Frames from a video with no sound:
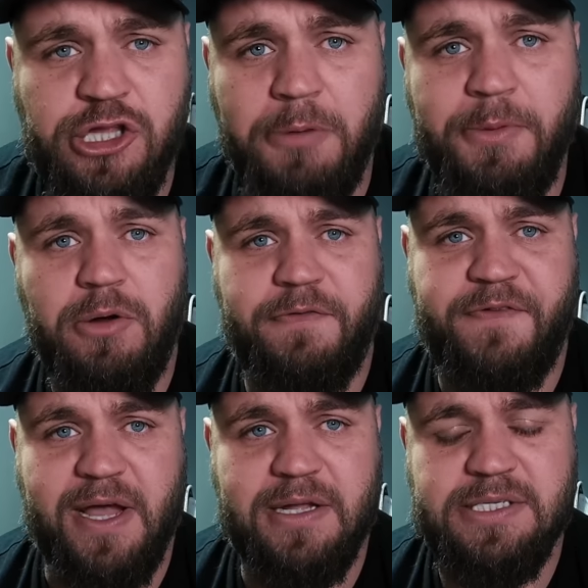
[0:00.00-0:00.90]
domino
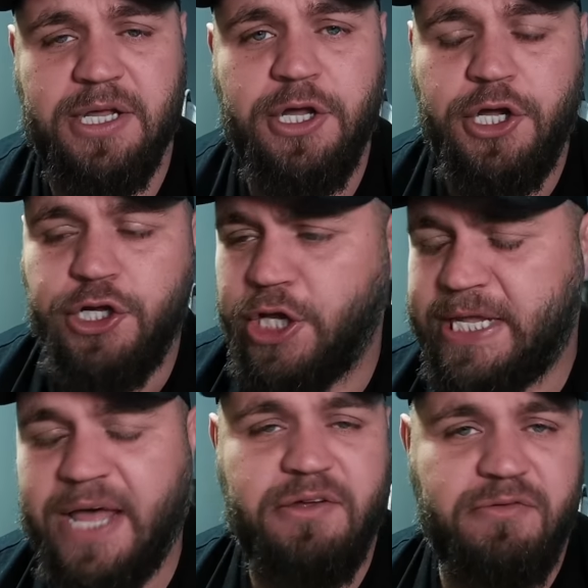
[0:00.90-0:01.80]
effect. You
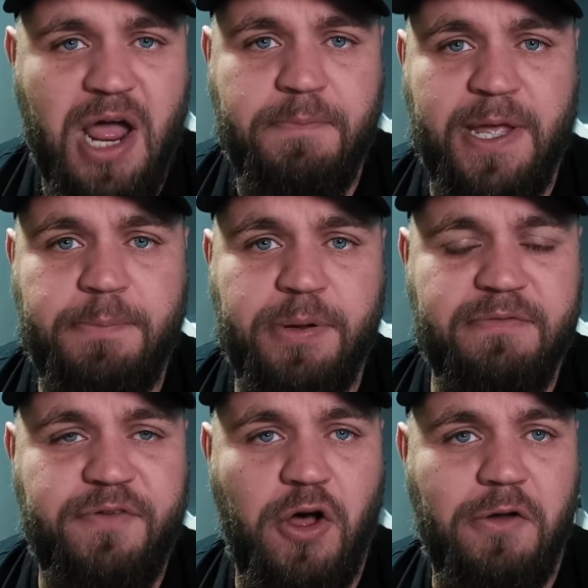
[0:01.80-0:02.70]
get the right people
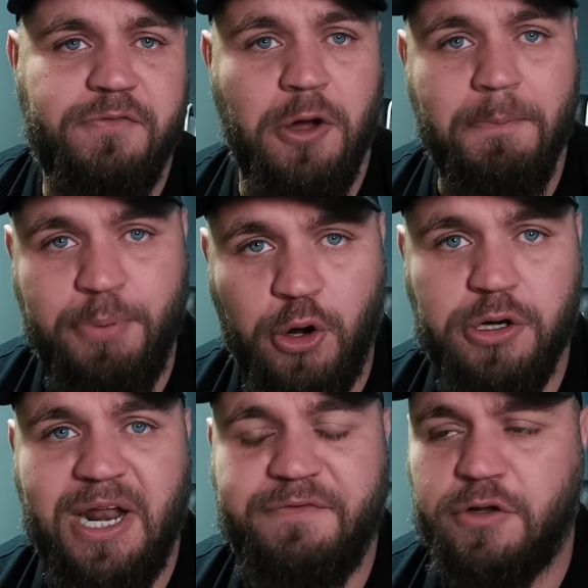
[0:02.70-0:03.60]
involved at
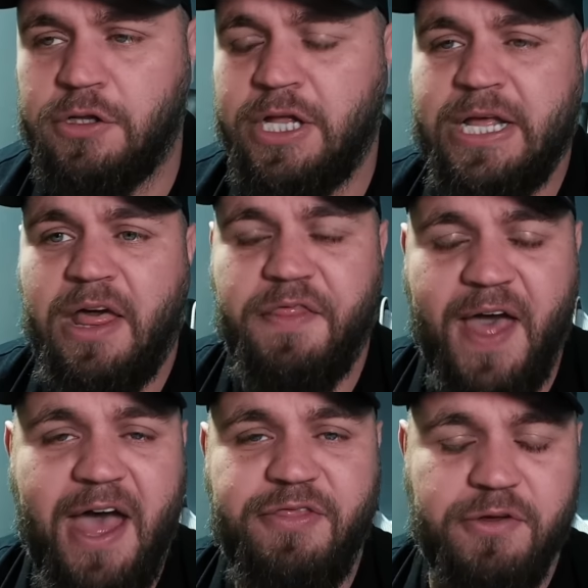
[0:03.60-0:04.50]
board level.
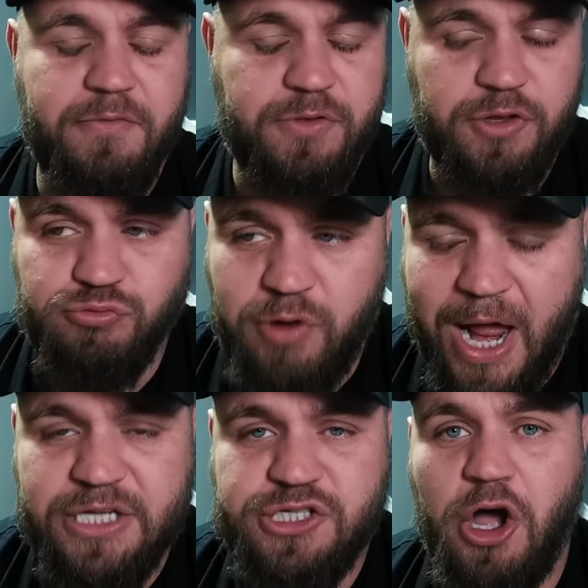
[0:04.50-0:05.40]
They're the
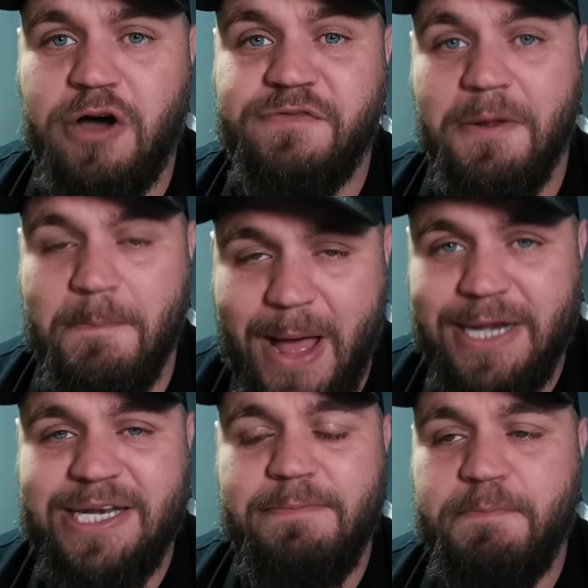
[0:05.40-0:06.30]
right sort of
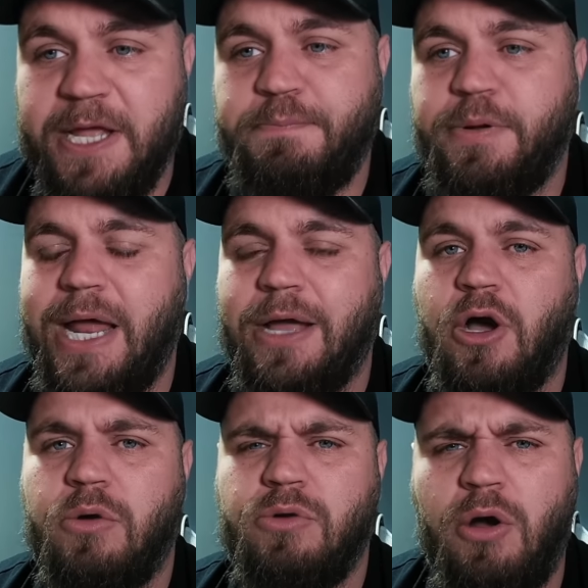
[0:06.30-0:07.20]
demanding people that
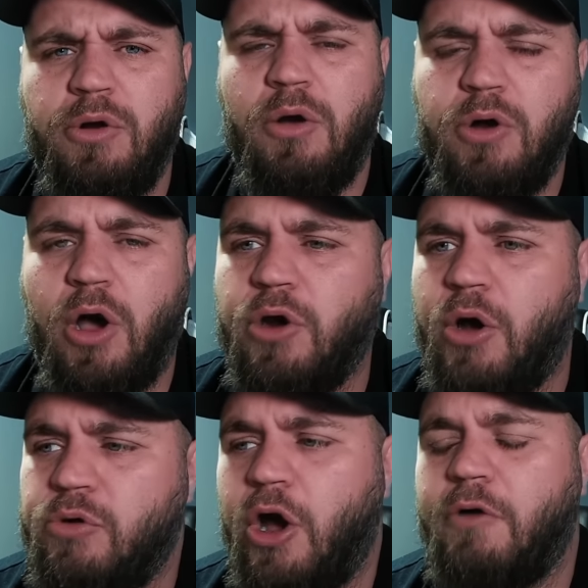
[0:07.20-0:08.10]
go, no, no, no,
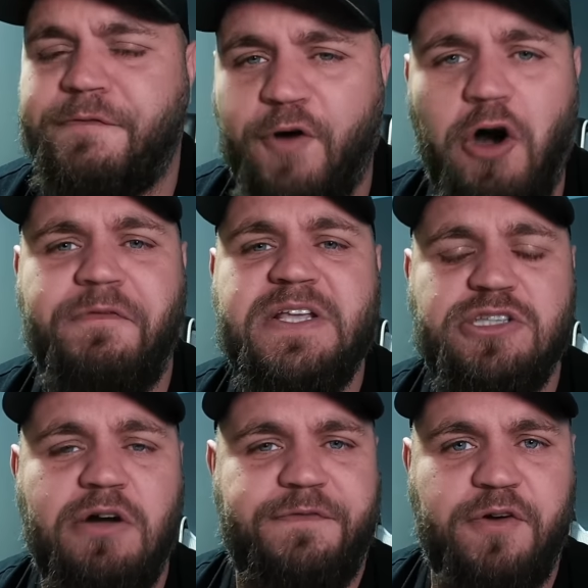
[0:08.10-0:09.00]
no, no. Fourth is
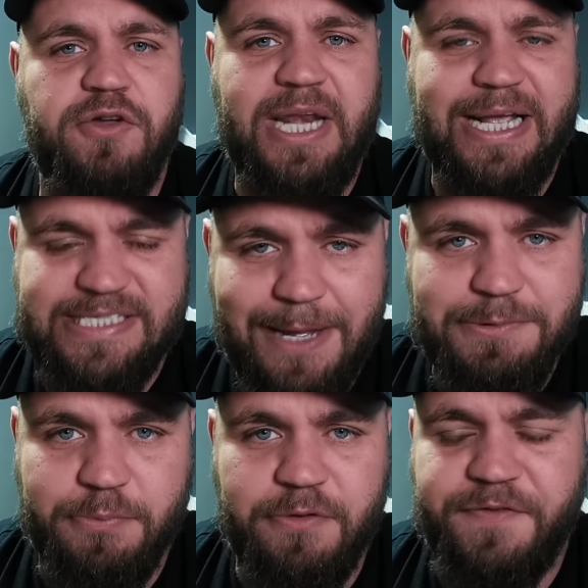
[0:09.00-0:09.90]
not fucking
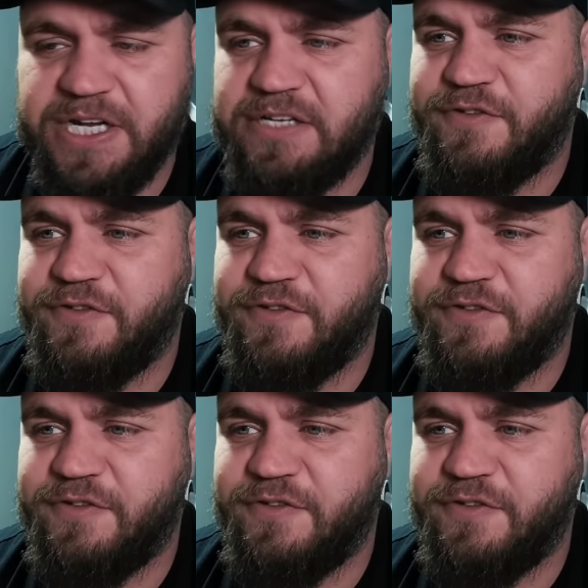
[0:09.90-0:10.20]
acceptable for this